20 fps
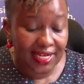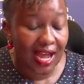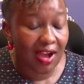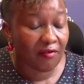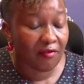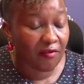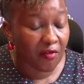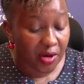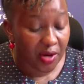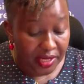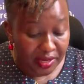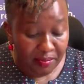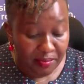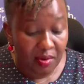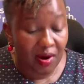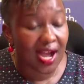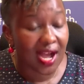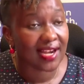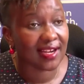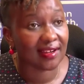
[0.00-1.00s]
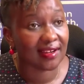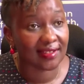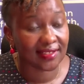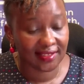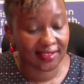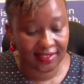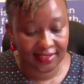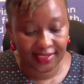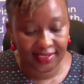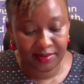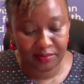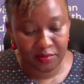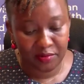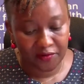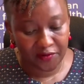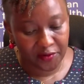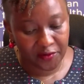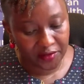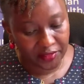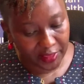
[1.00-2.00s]
affordable and accessible
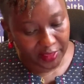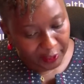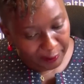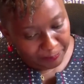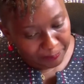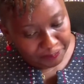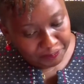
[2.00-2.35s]
for them.